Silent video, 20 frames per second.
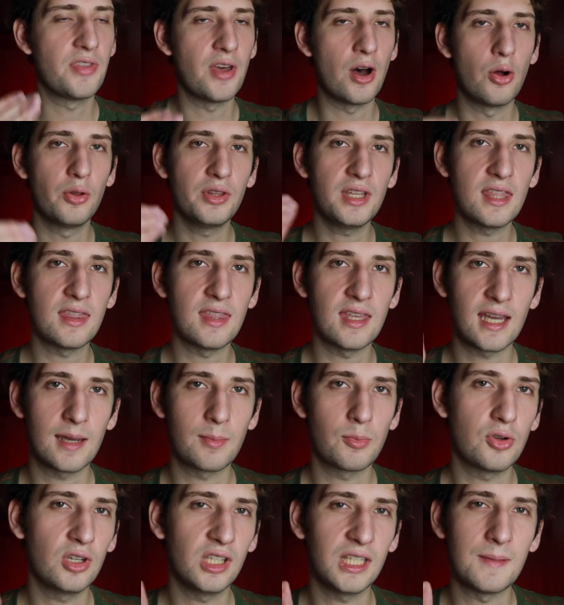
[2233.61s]
The only thing
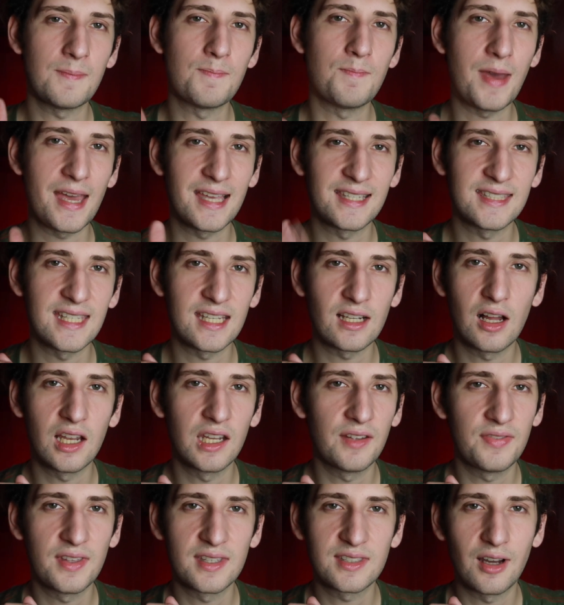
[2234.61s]
I'm really basing
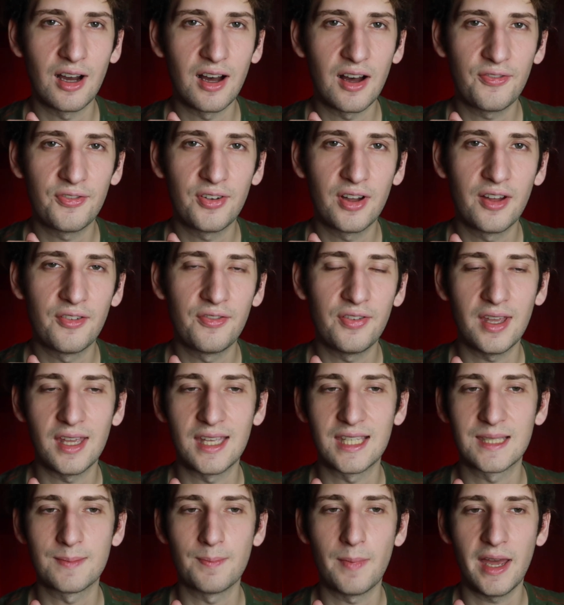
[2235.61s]
all of this off of
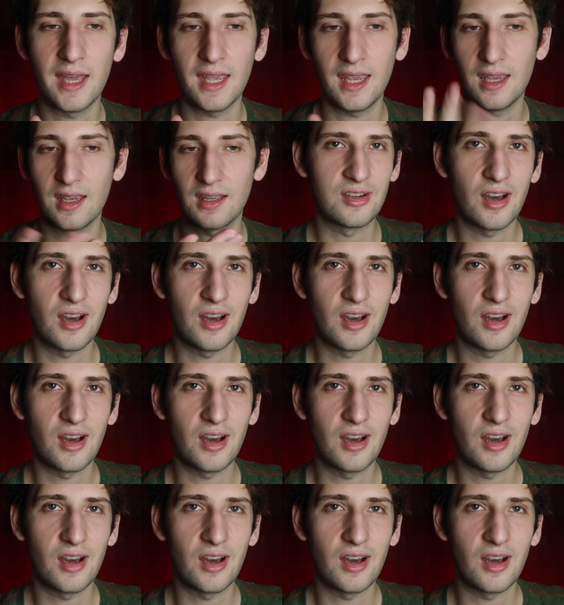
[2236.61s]
is my